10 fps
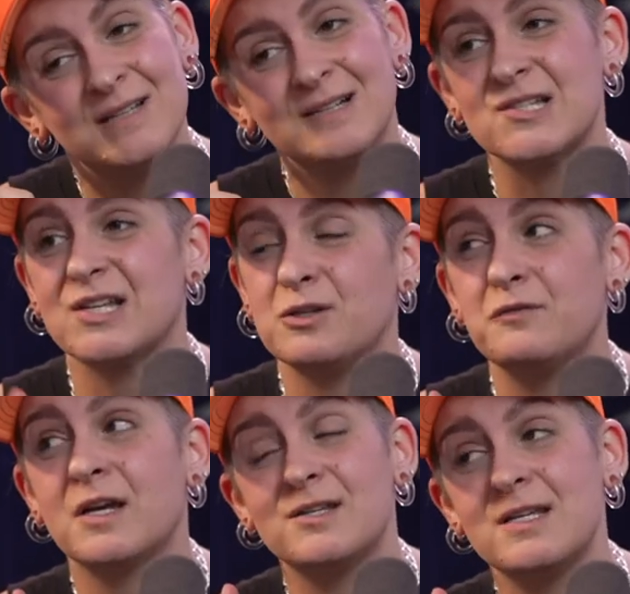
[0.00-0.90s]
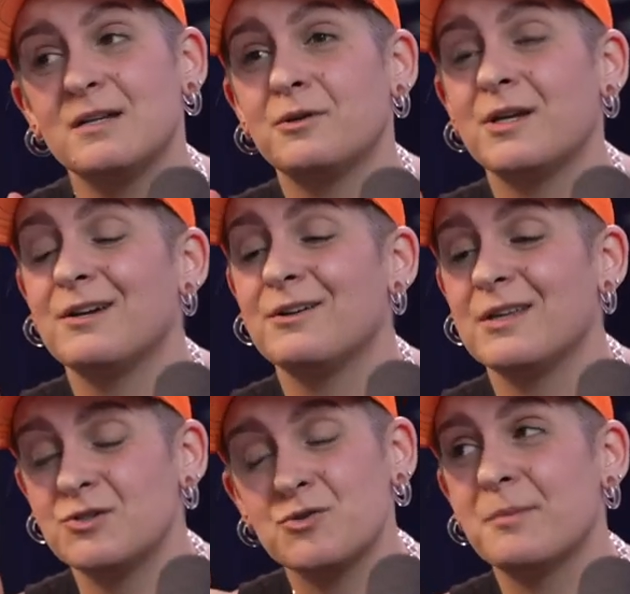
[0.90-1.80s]
I was like, you've got a dealer here
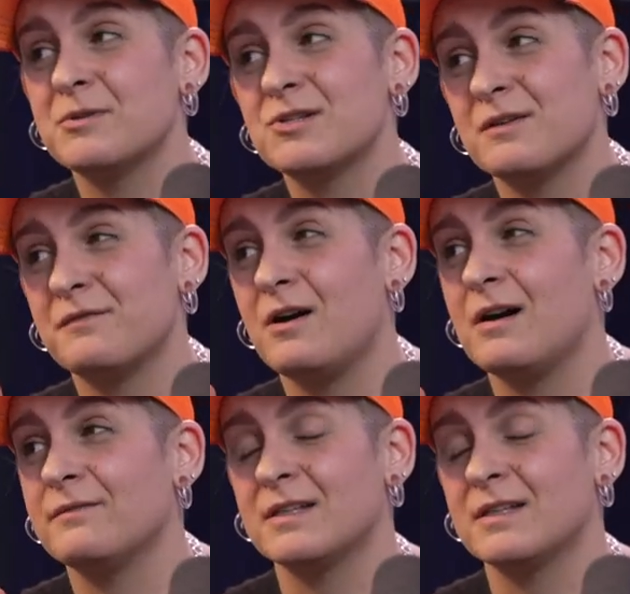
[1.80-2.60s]
that's dropping stuff off.